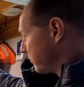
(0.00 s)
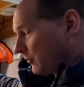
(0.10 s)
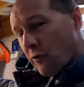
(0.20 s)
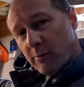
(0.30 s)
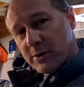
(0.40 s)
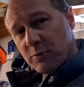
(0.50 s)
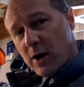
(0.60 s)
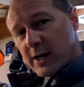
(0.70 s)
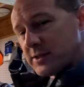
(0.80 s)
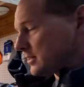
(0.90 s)

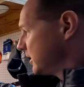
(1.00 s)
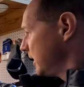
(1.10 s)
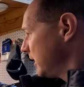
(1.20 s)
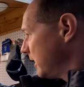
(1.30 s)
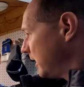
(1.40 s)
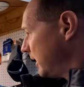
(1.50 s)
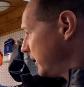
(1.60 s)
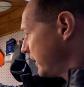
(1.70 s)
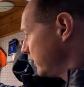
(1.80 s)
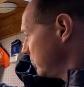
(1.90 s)
performance-wise,
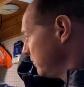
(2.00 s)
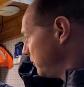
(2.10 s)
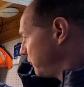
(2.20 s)
that little